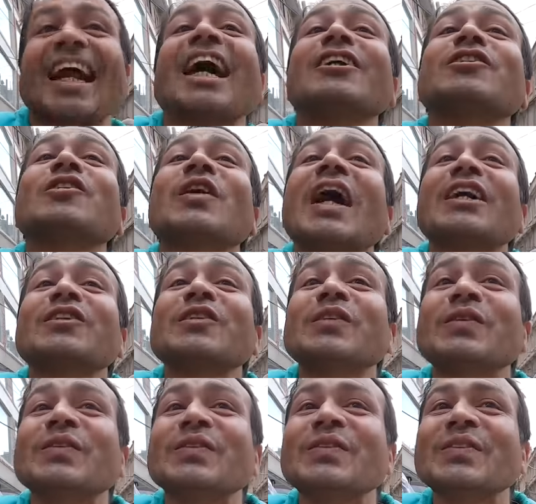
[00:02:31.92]
Nice Raju,
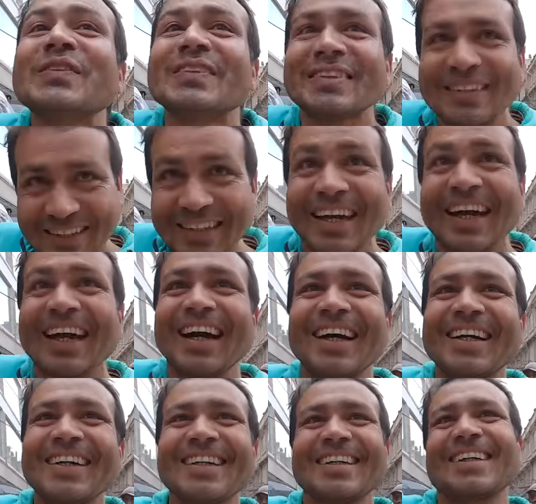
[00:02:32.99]
Raju. Raju. Yeah.
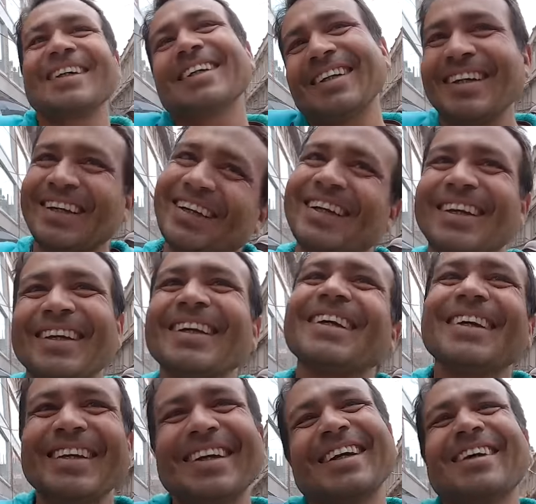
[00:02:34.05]
Raju, nice to meet you,
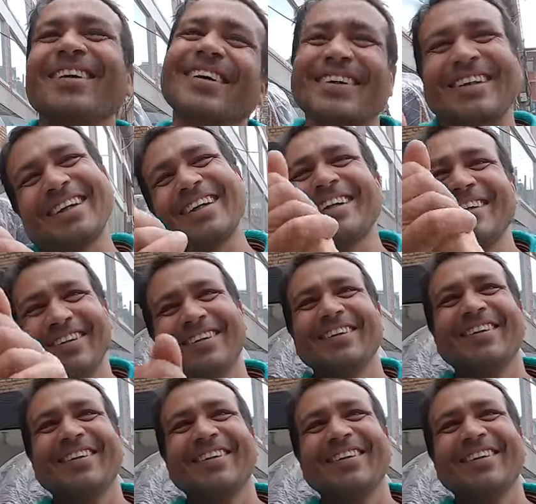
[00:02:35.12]
hey? Okay. Thank you.